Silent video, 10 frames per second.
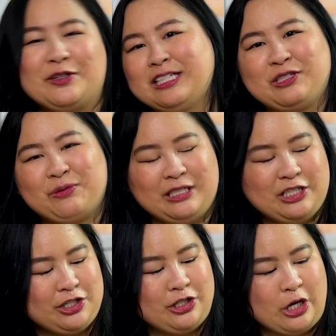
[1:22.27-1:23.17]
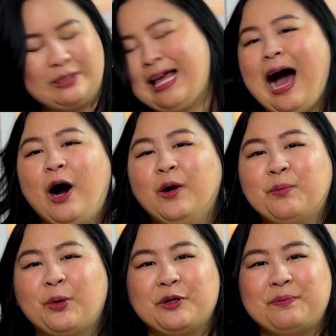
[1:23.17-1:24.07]
This really just shows how
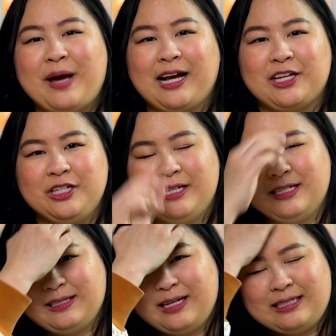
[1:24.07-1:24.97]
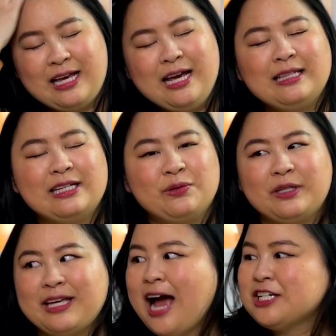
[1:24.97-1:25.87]
important packaging is, because this would
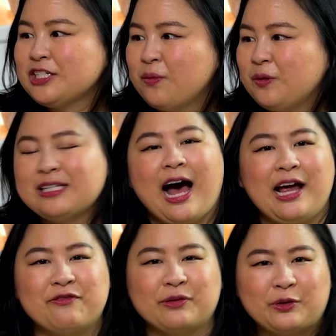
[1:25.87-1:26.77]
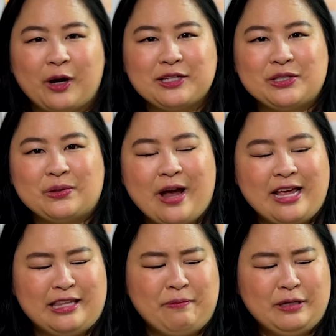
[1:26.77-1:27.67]
catch someone's eye from across the way
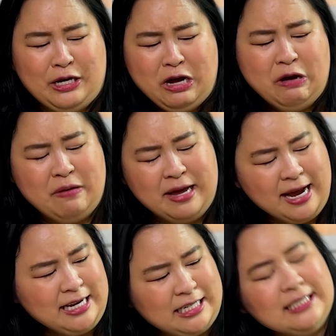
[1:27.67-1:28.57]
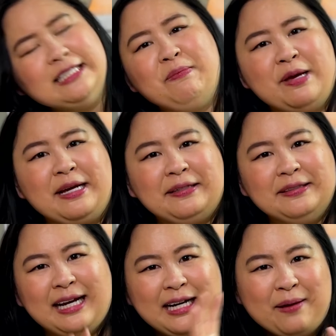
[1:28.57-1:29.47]
and they'd be like, oh my gosh, it's a pickle
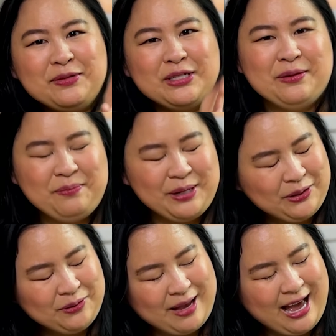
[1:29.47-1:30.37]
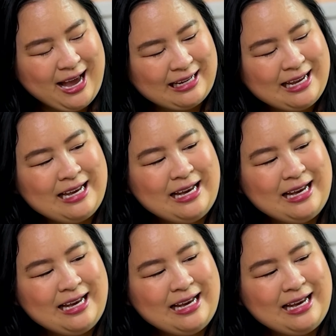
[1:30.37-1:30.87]
that comes with a pickle bag.